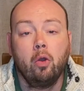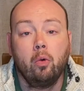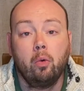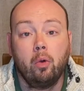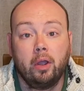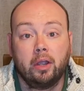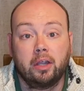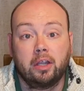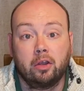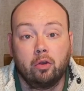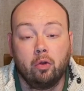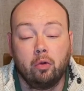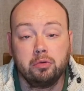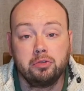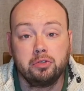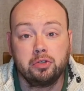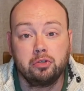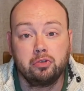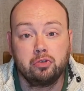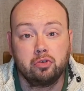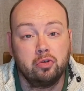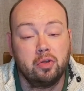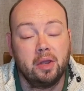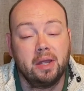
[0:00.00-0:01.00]
What I can also
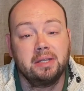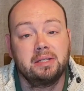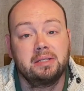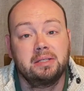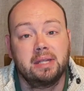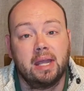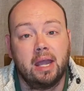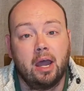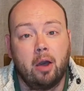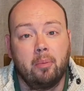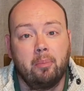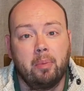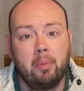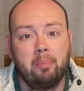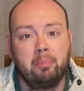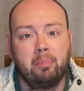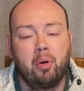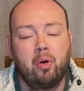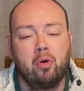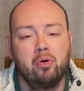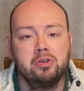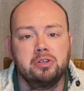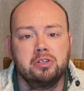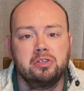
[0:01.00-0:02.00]
do is set up a
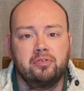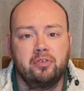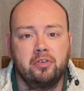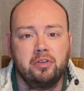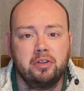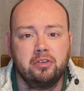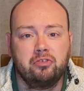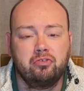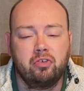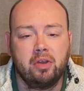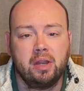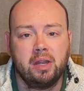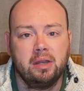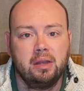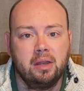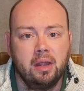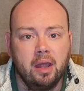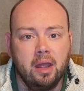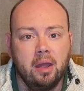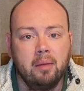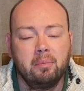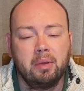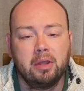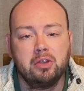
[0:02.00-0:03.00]
pause for the train
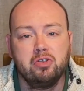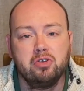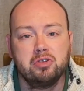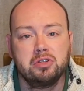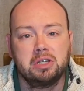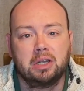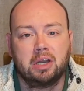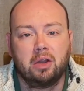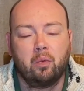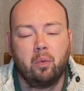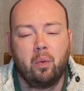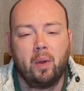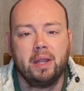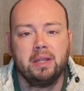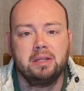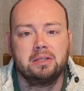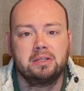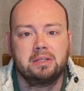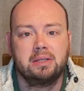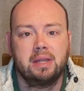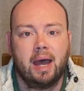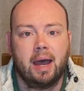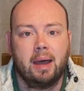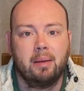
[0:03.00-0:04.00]
by using a white
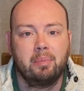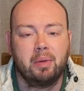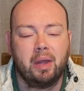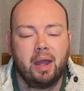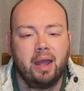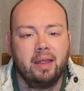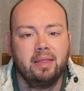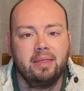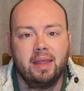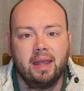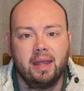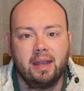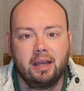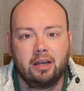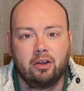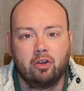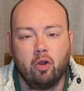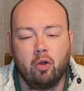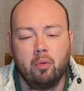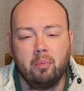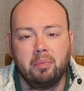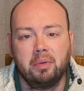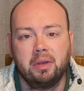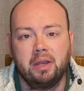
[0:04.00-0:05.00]
snap and then a
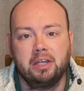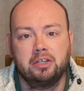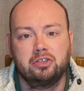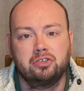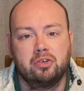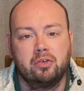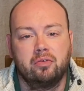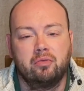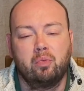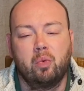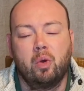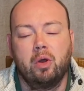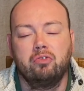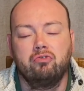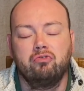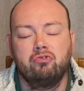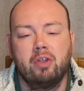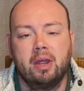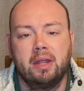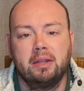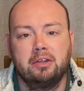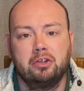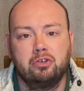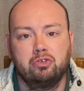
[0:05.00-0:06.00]
combination of one
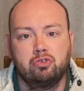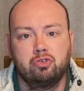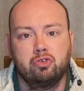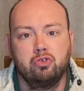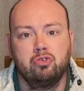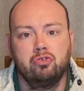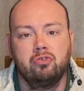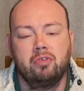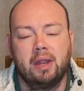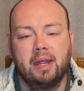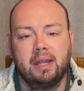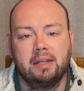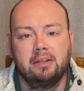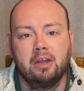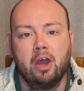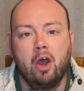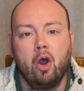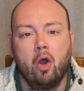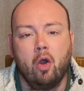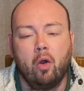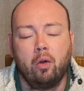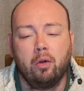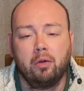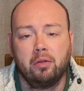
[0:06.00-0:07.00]
red, two red,
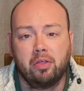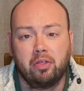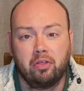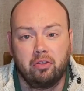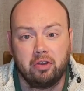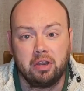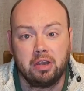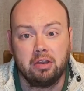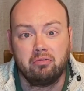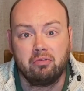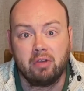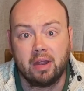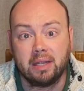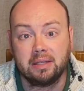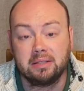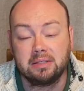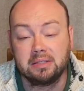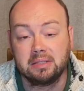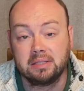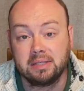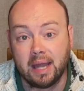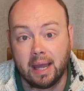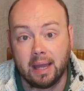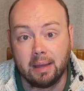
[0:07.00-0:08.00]
or three red
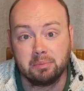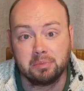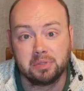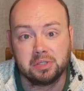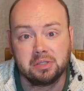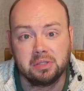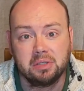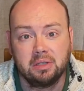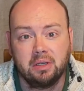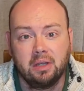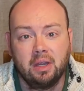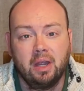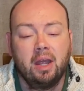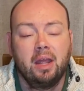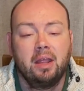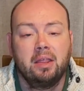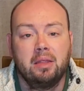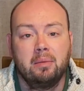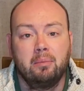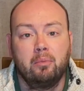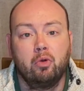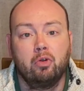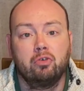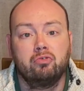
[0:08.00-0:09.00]
snaps.
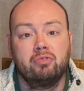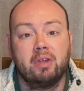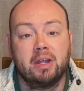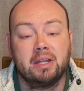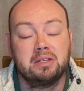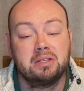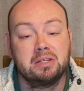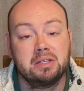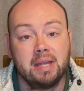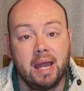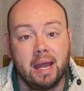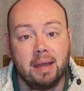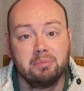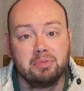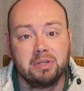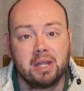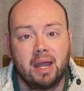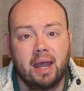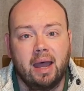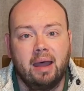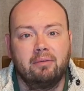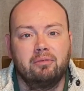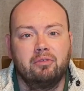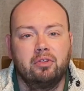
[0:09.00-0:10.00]
The more red snaps
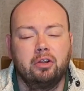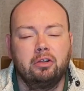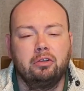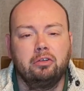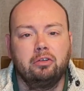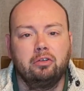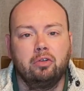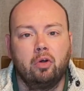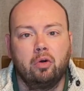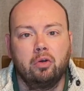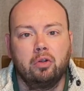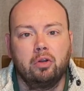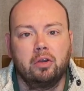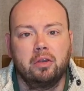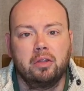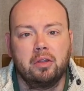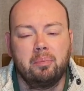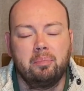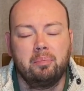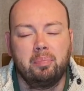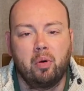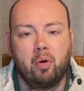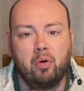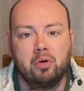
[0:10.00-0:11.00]
I have, the longer
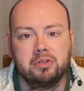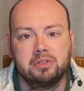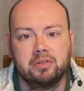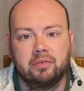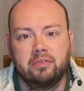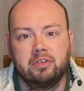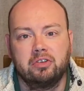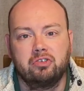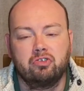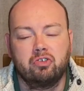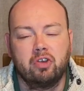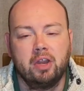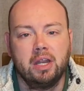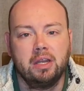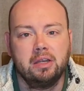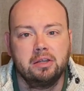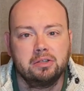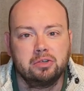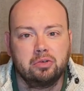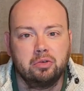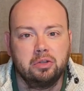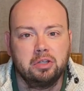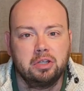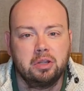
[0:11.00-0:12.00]
the pause of the train
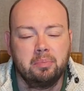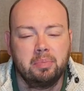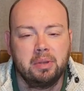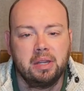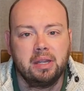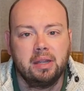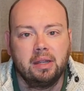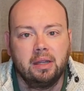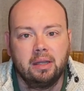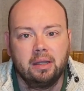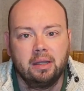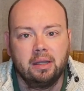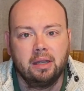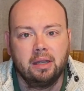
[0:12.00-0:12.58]
is going to be.